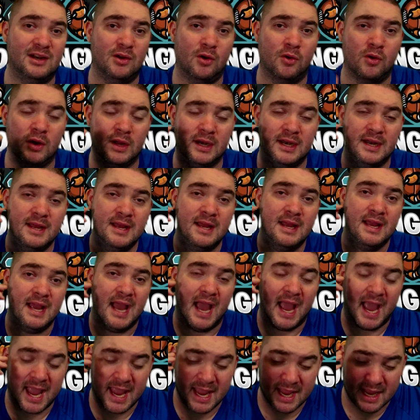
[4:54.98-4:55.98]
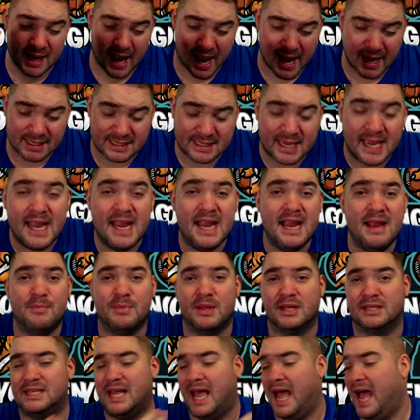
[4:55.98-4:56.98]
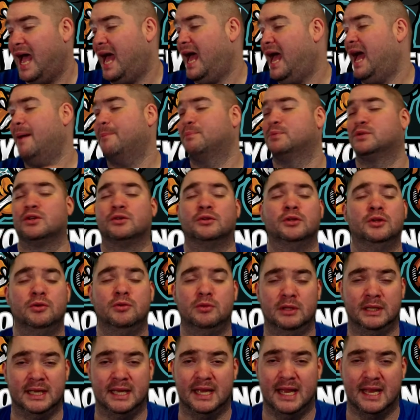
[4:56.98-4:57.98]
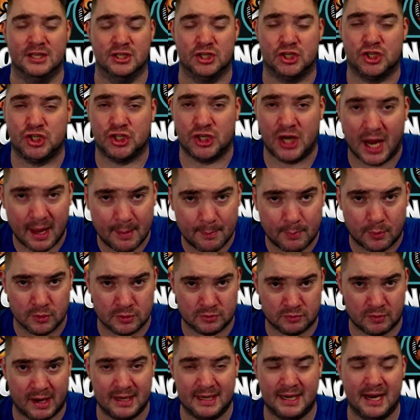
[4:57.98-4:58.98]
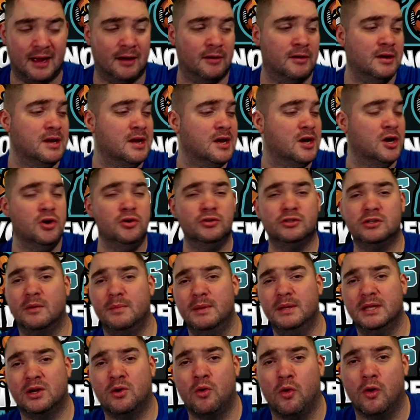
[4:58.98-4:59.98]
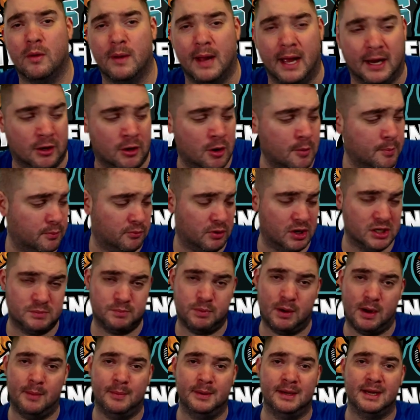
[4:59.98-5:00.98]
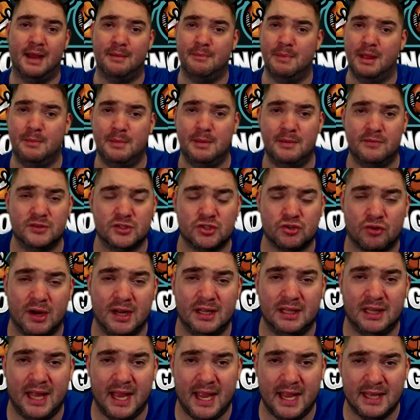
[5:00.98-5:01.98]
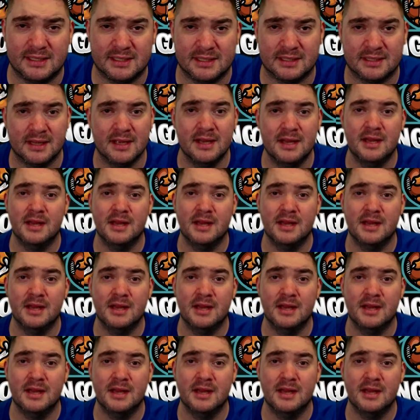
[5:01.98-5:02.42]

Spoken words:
on a team that's absolutely in shambles right now. Who's going to be the quarterback? Cooper Rush? Probably not. Maybe even Trey Lance.